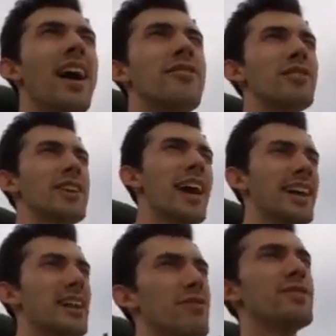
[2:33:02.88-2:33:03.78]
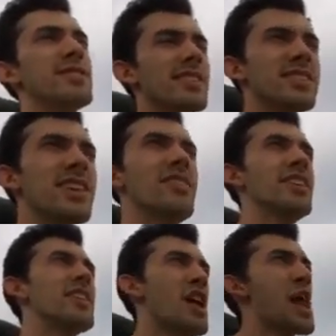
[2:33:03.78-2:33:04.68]
haven't really had any food since
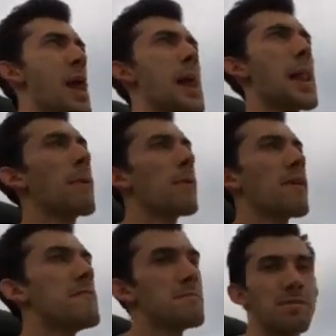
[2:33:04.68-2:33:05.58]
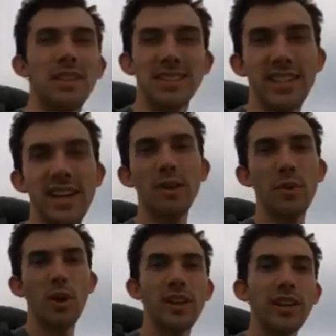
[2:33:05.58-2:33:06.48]
7 because I get
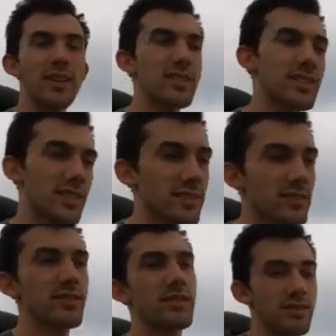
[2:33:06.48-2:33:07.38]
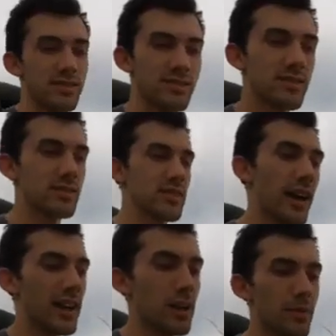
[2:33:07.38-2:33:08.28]
up early because
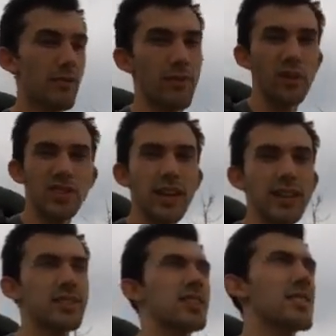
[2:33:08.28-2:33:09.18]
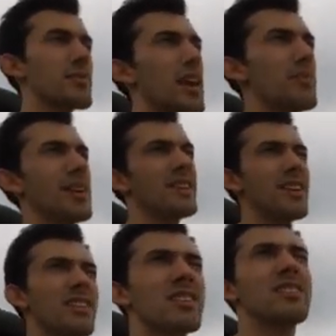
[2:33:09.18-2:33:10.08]
I get up at first light because I'm
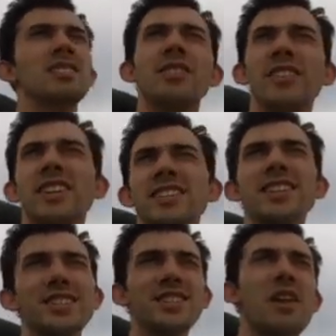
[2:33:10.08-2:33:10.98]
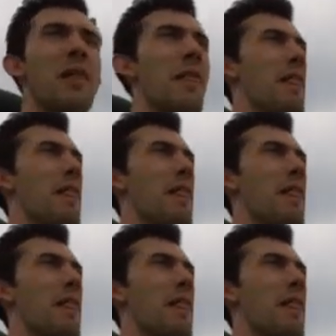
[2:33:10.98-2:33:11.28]
camping near civilization.